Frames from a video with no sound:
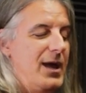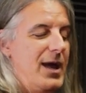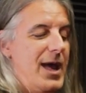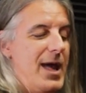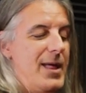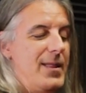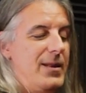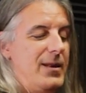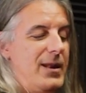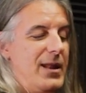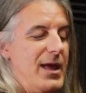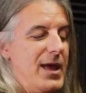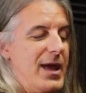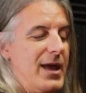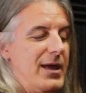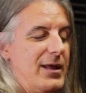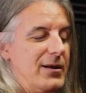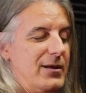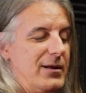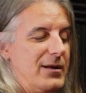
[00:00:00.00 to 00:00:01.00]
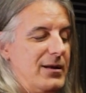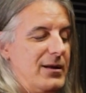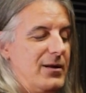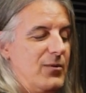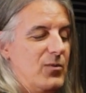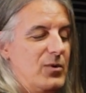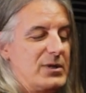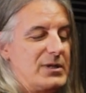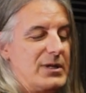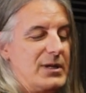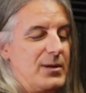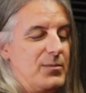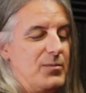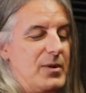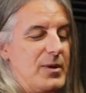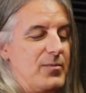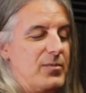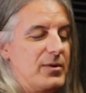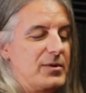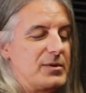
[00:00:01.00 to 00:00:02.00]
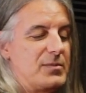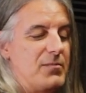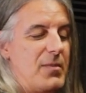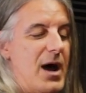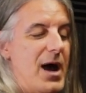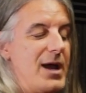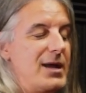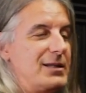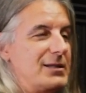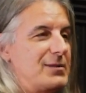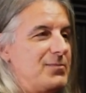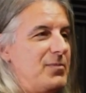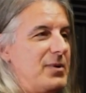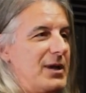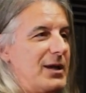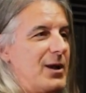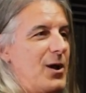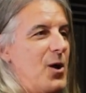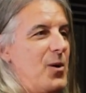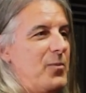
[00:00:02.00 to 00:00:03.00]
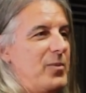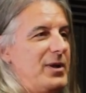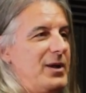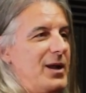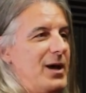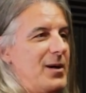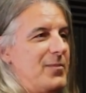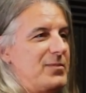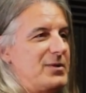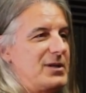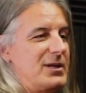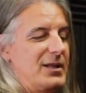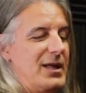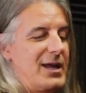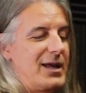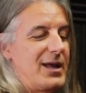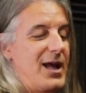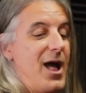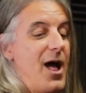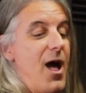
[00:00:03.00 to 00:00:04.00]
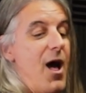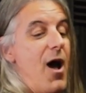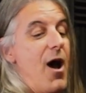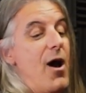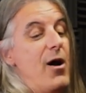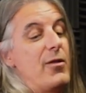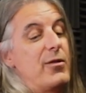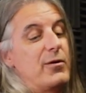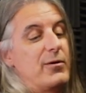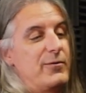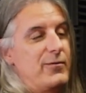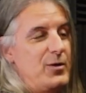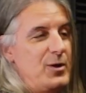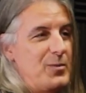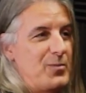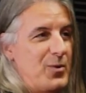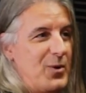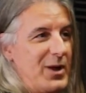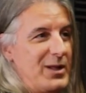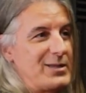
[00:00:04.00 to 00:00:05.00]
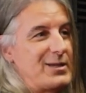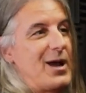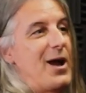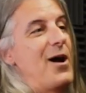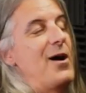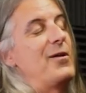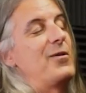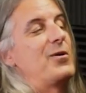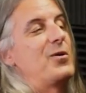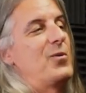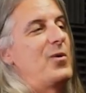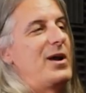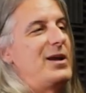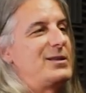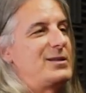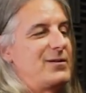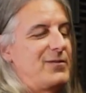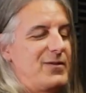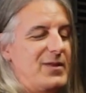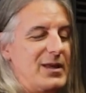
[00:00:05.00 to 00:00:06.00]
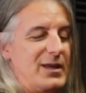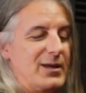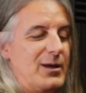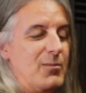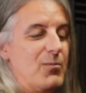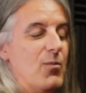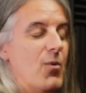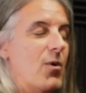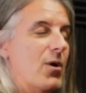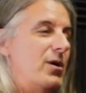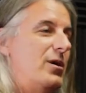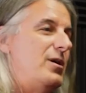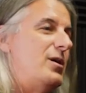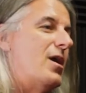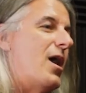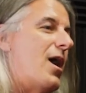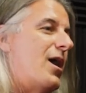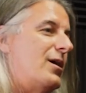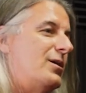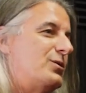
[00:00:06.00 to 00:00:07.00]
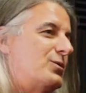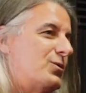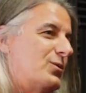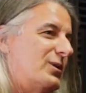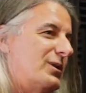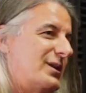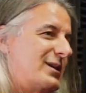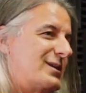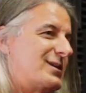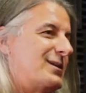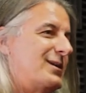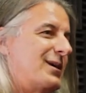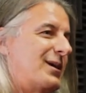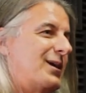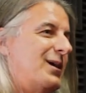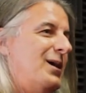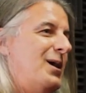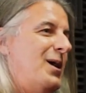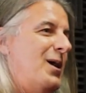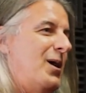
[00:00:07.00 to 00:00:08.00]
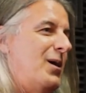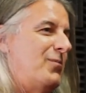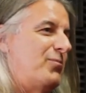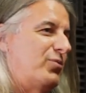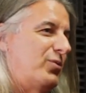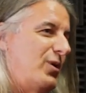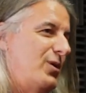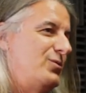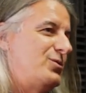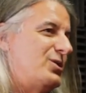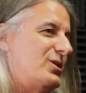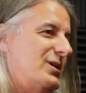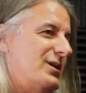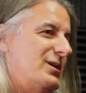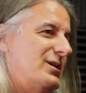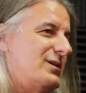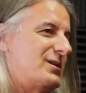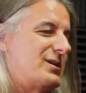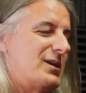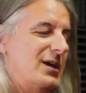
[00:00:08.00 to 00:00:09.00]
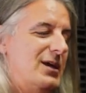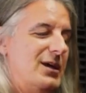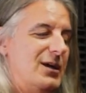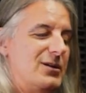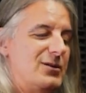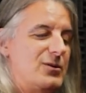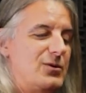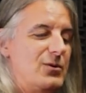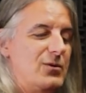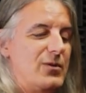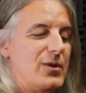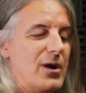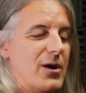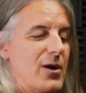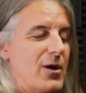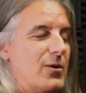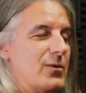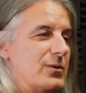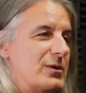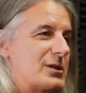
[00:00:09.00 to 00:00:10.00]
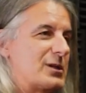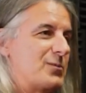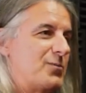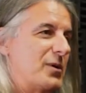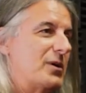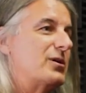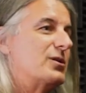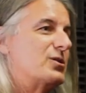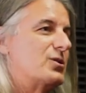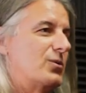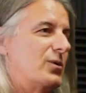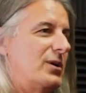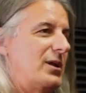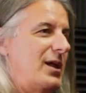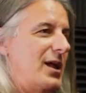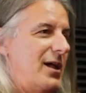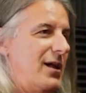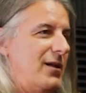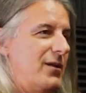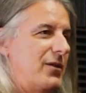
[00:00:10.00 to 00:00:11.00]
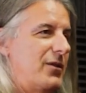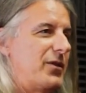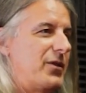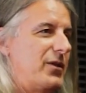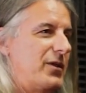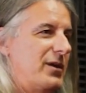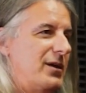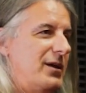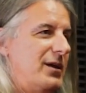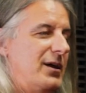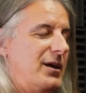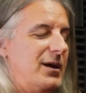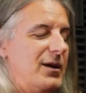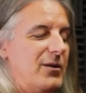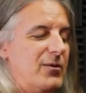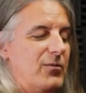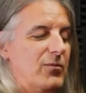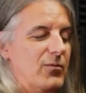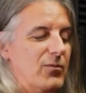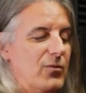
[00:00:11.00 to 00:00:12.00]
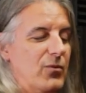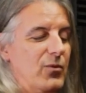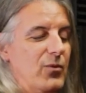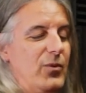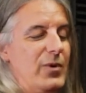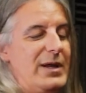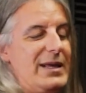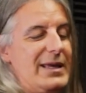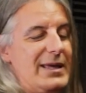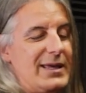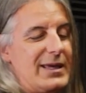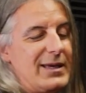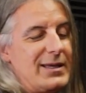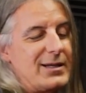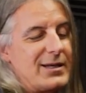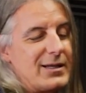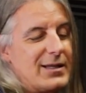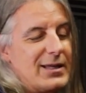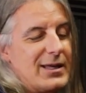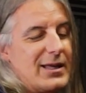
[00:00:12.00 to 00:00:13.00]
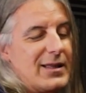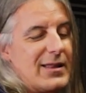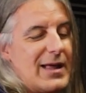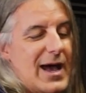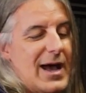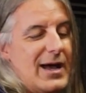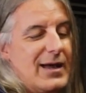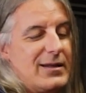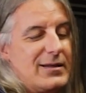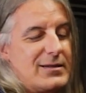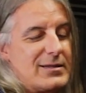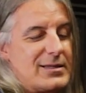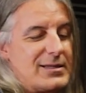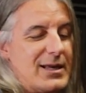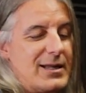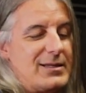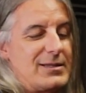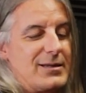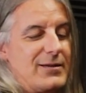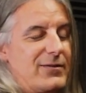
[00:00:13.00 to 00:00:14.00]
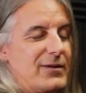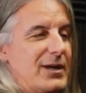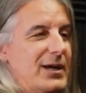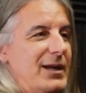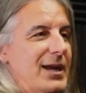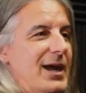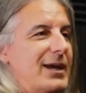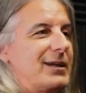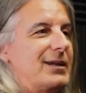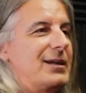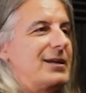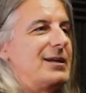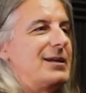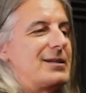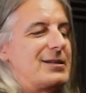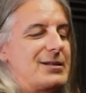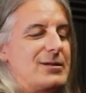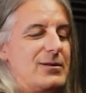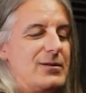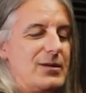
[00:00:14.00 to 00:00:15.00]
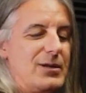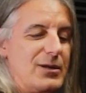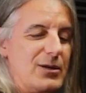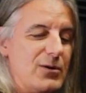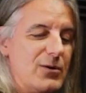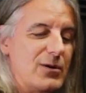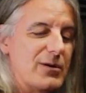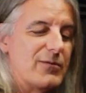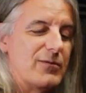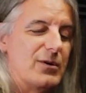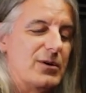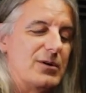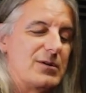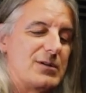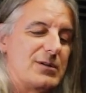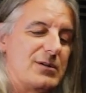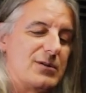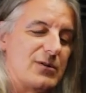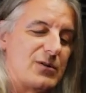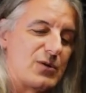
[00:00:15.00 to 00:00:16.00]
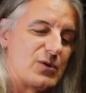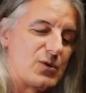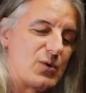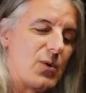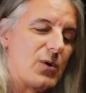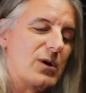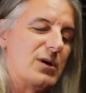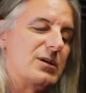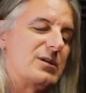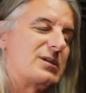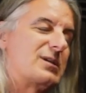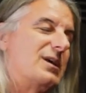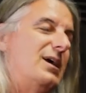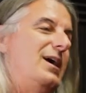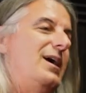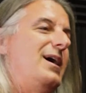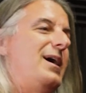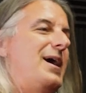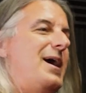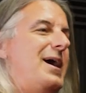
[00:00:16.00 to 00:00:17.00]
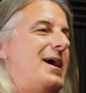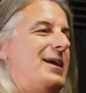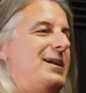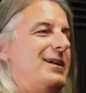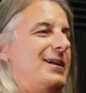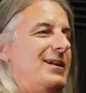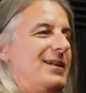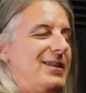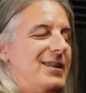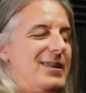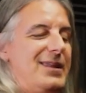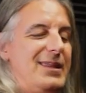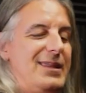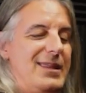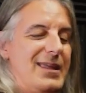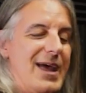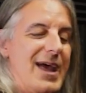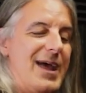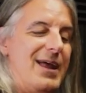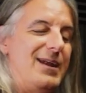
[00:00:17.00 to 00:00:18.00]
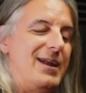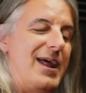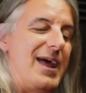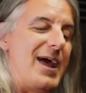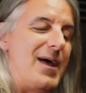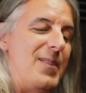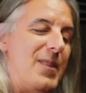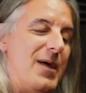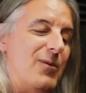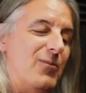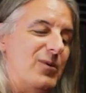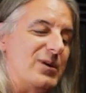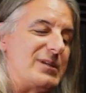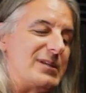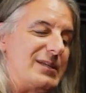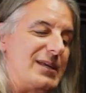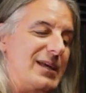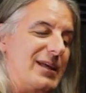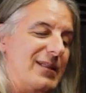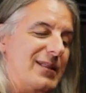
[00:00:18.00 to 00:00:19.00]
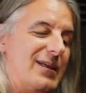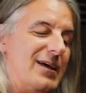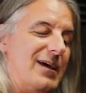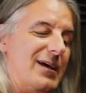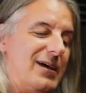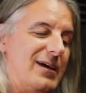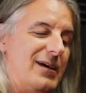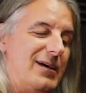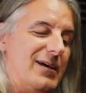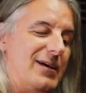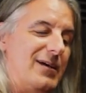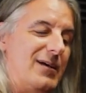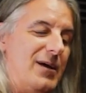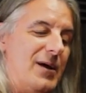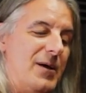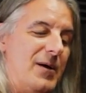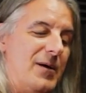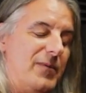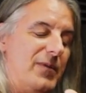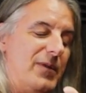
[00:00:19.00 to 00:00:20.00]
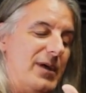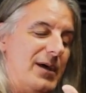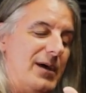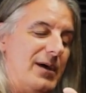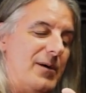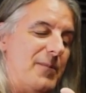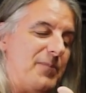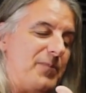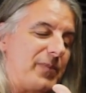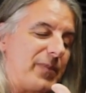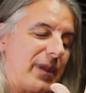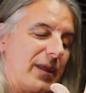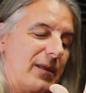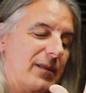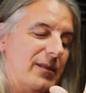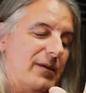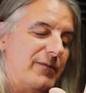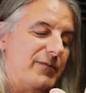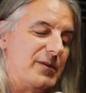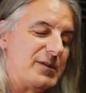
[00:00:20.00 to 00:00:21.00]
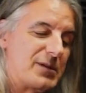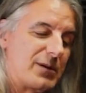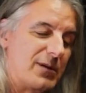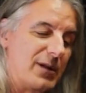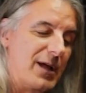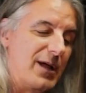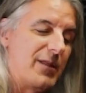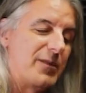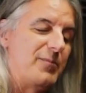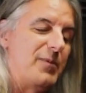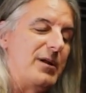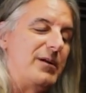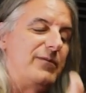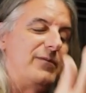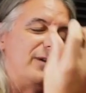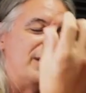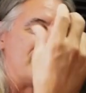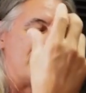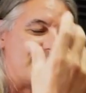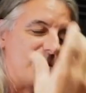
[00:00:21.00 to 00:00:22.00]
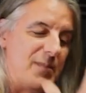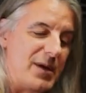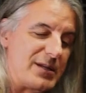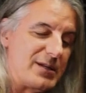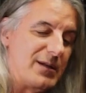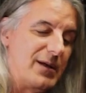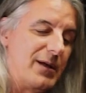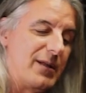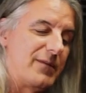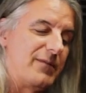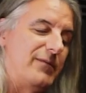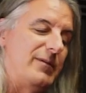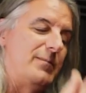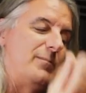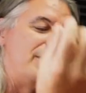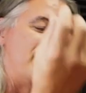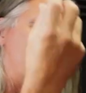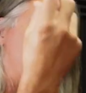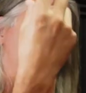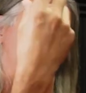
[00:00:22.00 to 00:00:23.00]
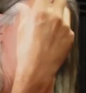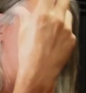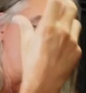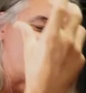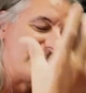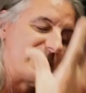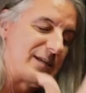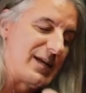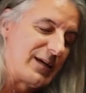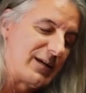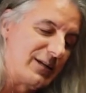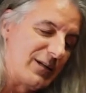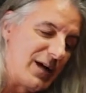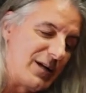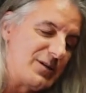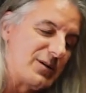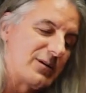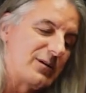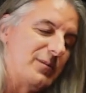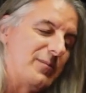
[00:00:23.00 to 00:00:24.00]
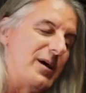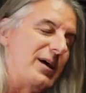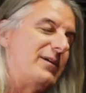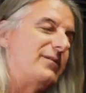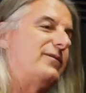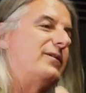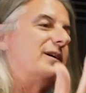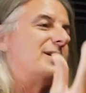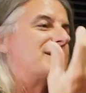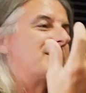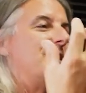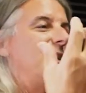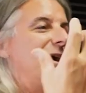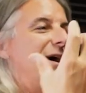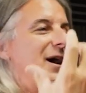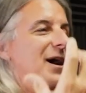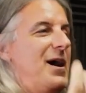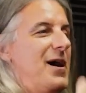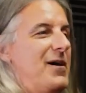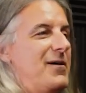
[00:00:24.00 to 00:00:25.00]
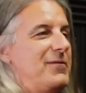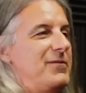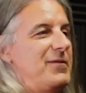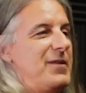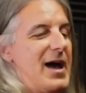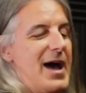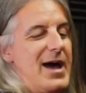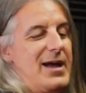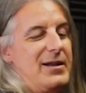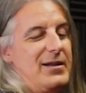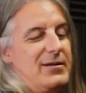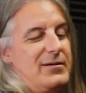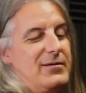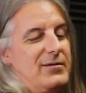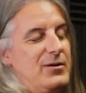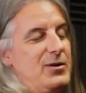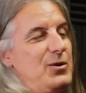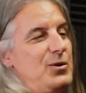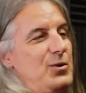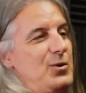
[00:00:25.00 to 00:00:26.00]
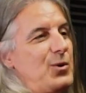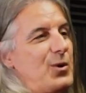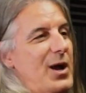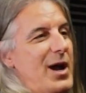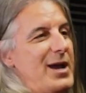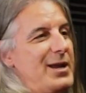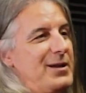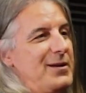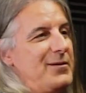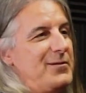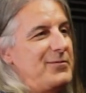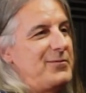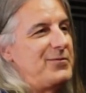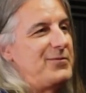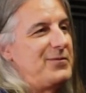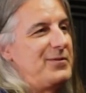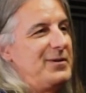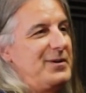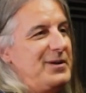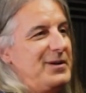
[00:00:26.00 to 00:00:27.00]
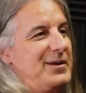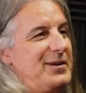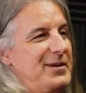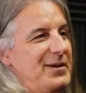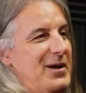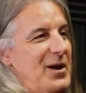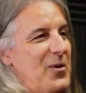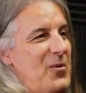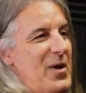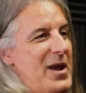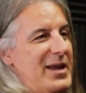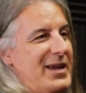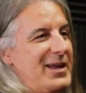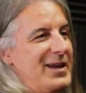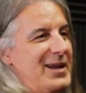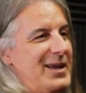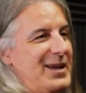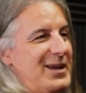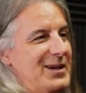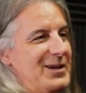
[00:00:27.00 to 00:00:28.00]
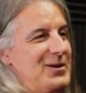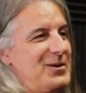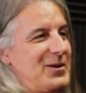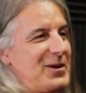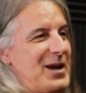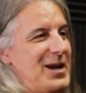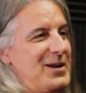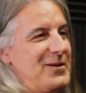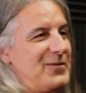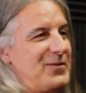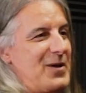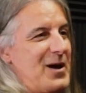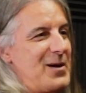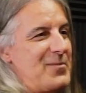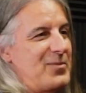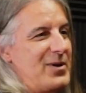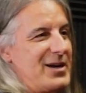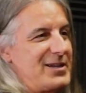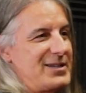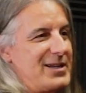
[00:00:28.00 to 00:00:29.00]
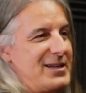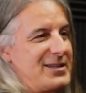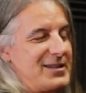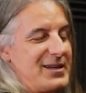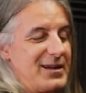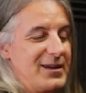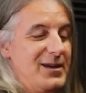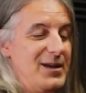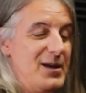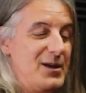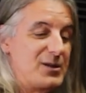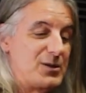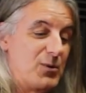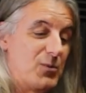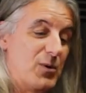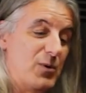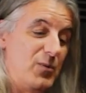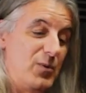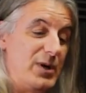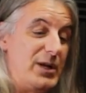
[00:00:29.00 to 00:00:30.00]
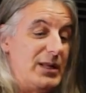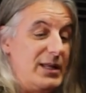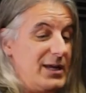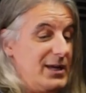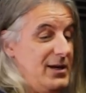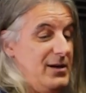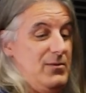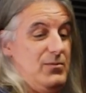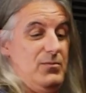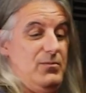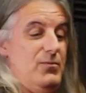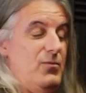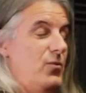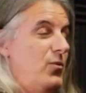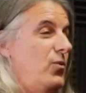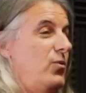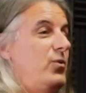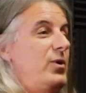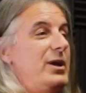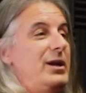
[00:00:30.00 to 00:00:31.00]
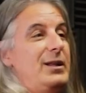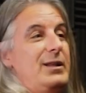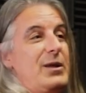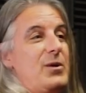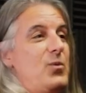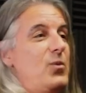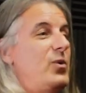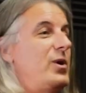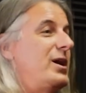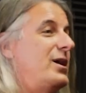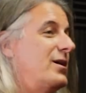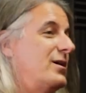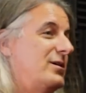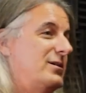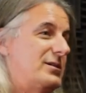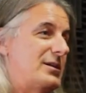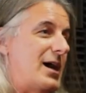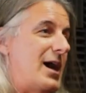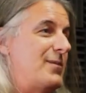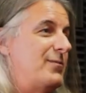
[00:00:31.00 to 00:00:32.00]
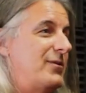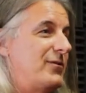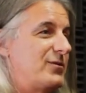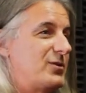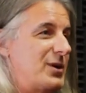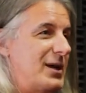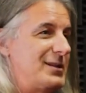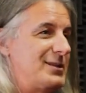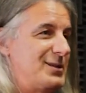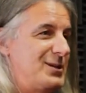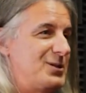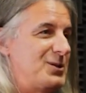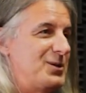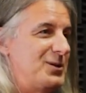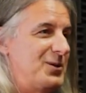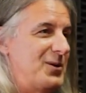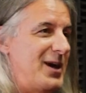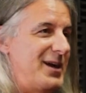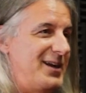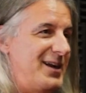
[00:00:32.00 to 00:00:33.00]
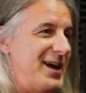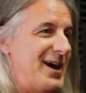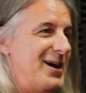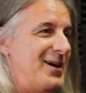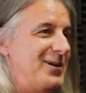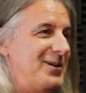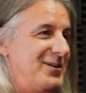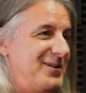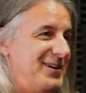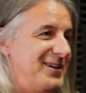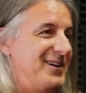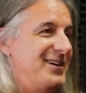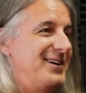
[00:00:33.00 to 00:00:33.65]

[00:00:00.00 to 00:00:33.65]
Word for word: And and we're seeing people's minds being opened up to like other viewpoints, other ways of thinking, more non-dualistic approaches to their own spiritual health. Mm-hmm rekindling that sense of connectedness to the universe to source and and and then we're seeing the the the physical health benefits, the mental health benefits, the psychological benefits of that new kind of awakening and new kind of thought processing. So we're really in a really weird time of transition right now. Yeah.